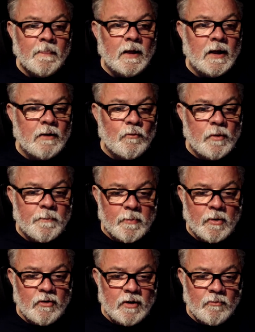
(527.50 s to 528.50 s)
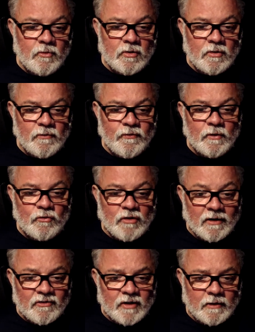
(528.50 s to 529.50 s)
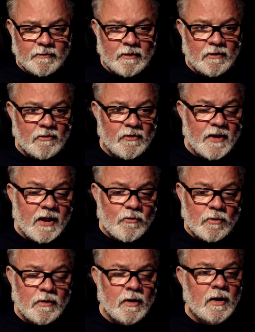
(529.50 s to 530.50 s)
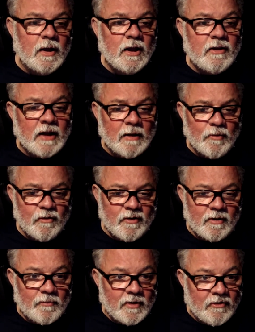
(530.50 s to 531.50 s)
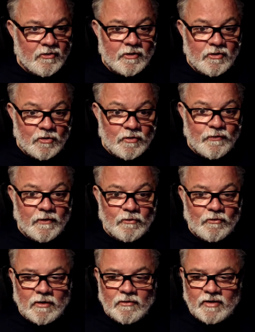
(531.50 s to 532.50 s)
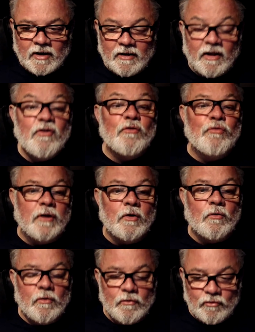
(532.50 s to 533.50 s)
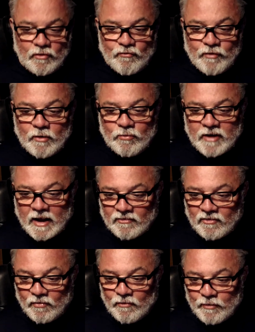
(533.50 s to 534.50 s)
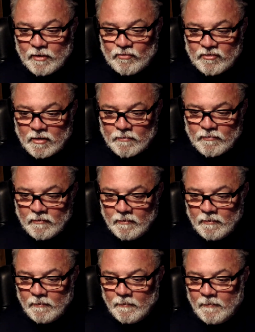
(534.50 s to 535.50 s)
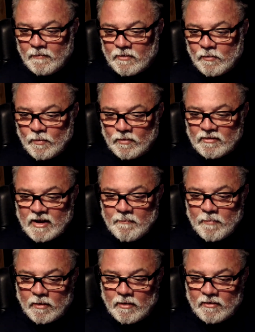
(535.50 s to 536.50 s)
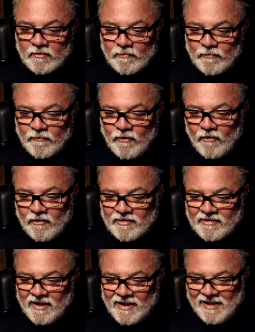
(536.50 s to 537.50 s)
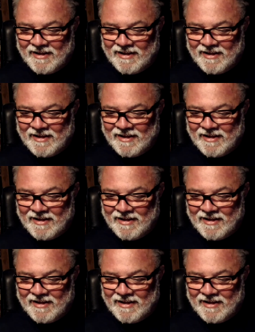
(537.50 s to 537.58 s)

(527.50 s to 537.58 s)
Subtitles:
And we're promoting him to the field trial secretary. So the next one, he's now moving up and he's going to do the field trial secretary, the real test on the real stuff. So we want 10 bollocks, for fuck's sake.